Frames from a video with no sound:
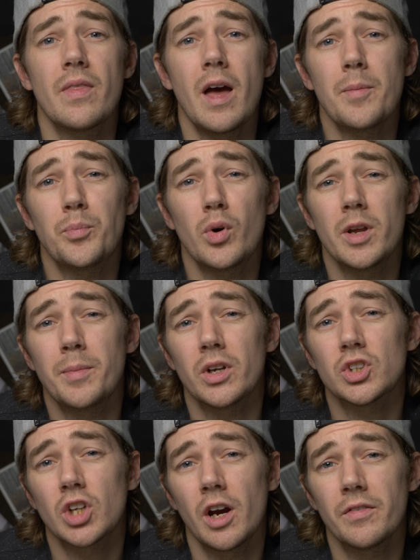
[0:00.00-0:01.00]
That pretty
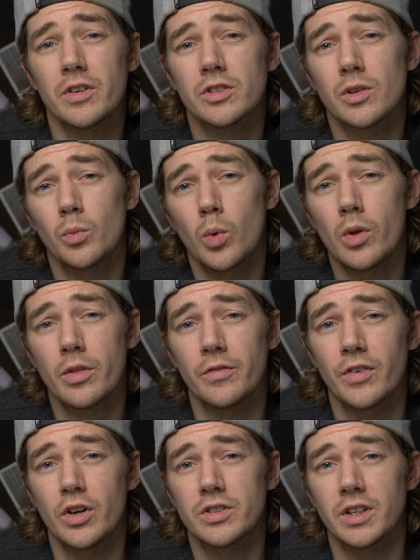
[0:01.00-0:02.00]
much covers what the
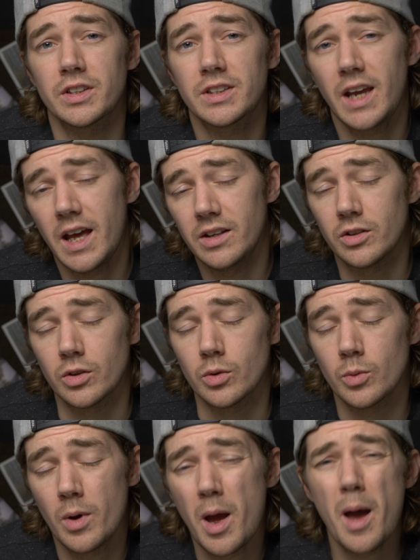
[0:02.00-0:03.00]
Vertix can
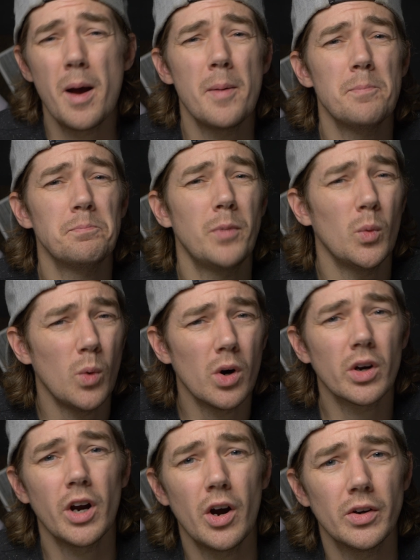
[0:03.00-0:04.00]
do, but
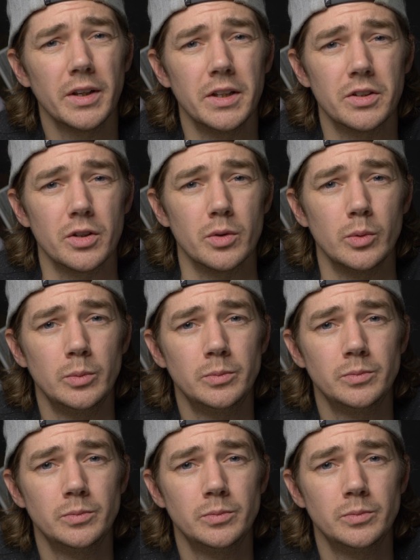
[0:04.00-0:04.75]
what can't it do?